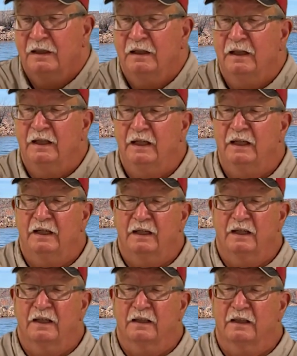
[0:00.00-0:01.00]

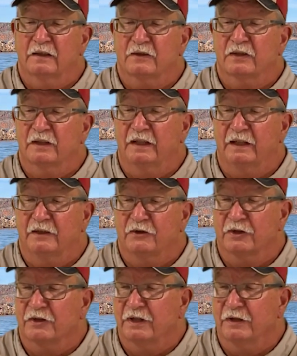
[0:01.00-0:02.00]
And let's see, it
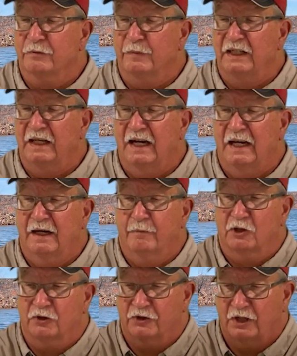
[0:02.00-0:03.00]
just gives me
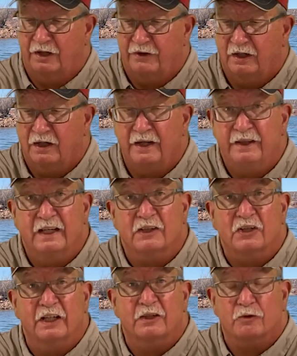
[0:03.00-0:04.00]
diameters on there. And
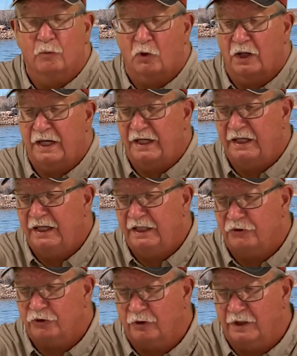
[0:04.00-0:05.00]
this is marine
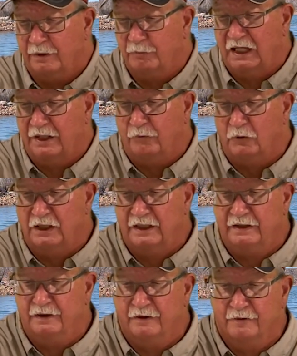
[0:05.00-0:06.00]
heat shrink, by the
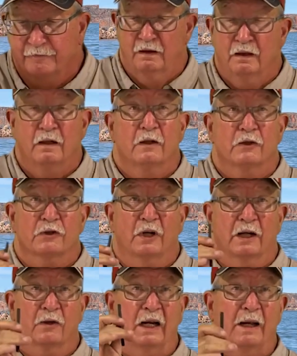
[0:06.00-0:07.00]
way. So
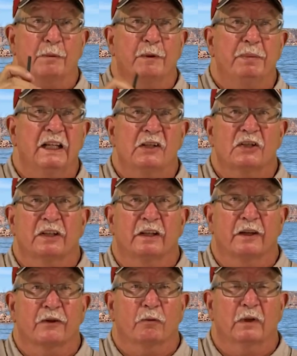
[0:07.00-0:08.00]
I grabbed a piece of
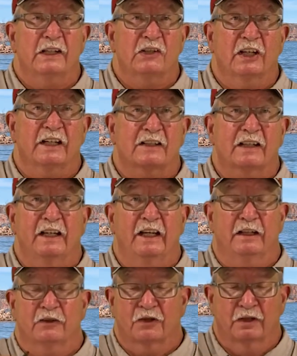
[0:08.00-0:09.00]
the
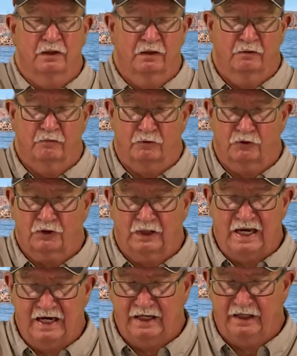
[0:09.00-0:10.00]
3/16. We'll
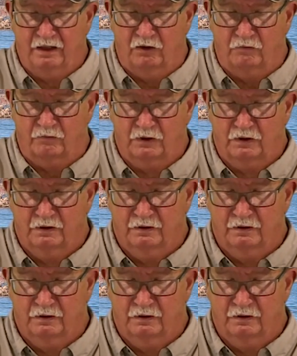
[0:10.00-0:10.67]
slide it over.